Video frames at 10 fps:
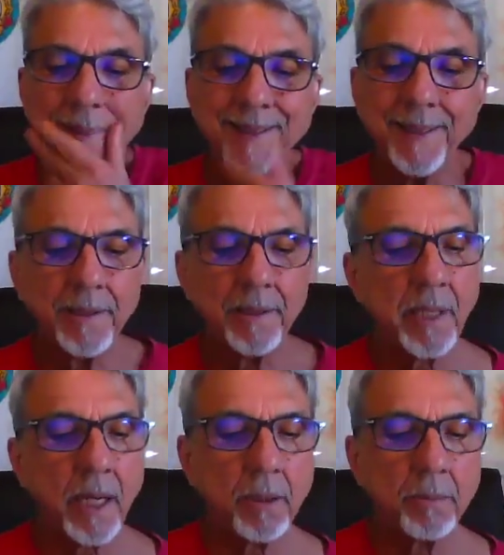Then the
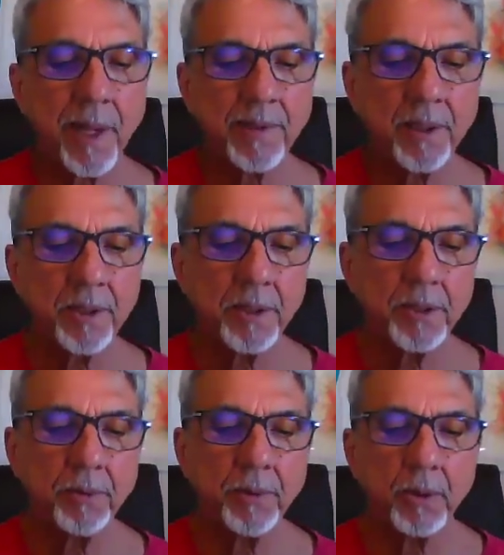second message
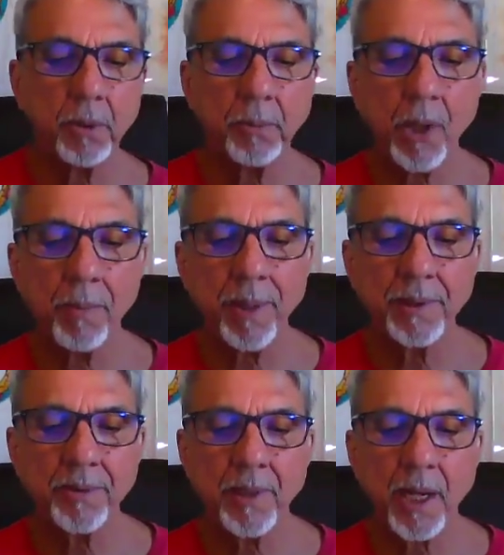is, even though Brahma
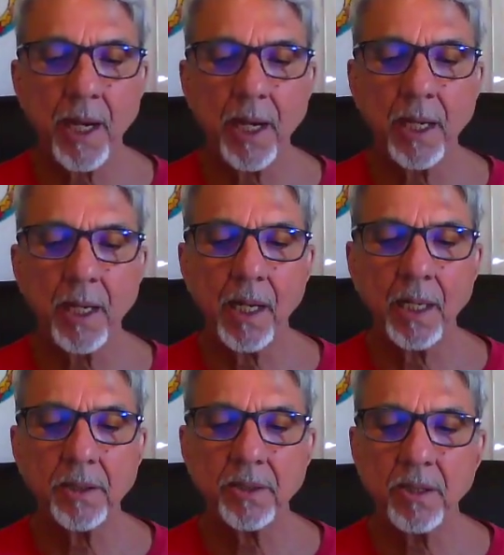is there,
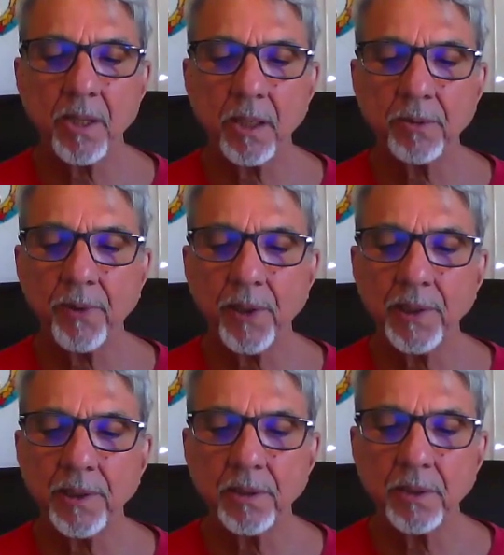it's not very
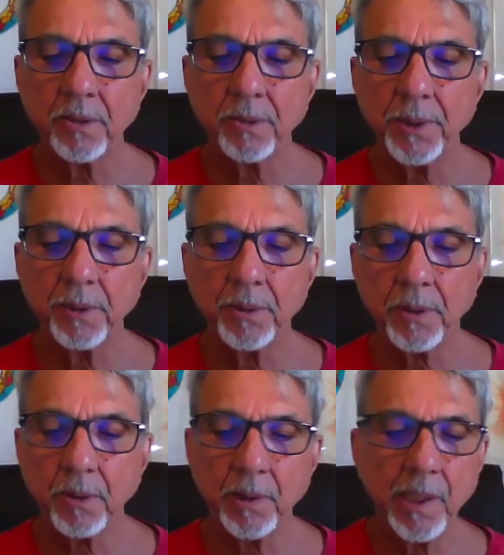easy to be
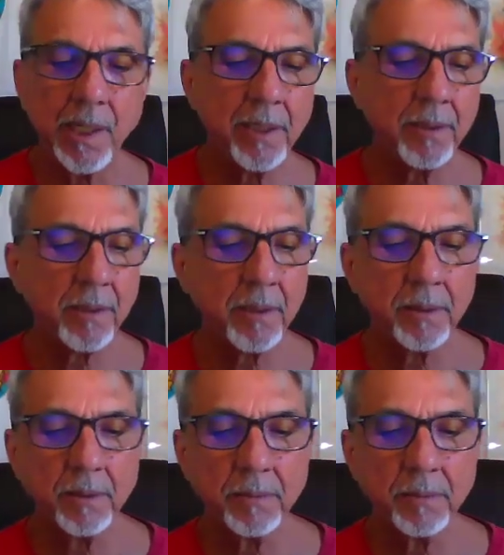recognized.